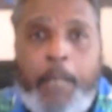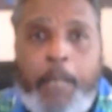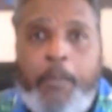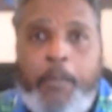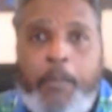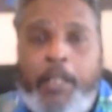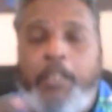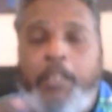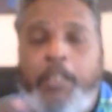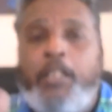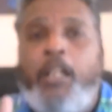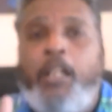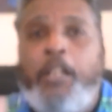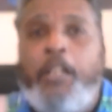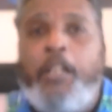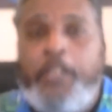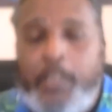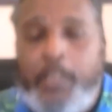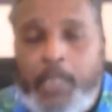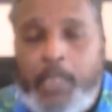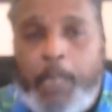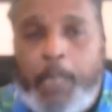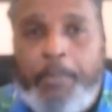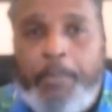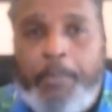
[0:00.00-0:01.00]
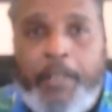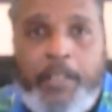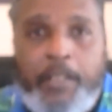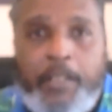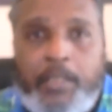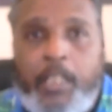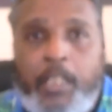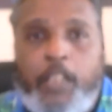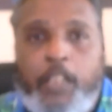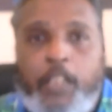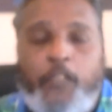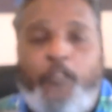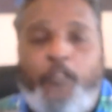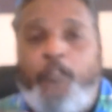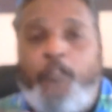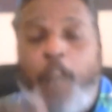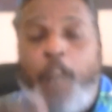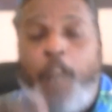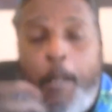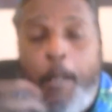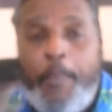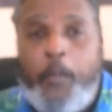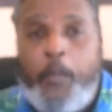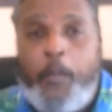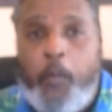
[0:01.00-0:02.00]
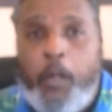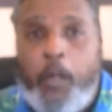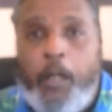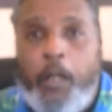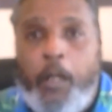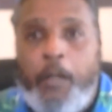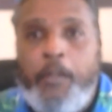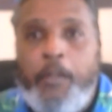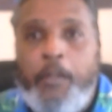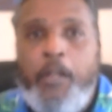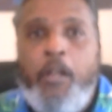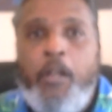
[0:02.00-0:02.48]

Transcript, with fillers: We are to call to separate ourselves from the world,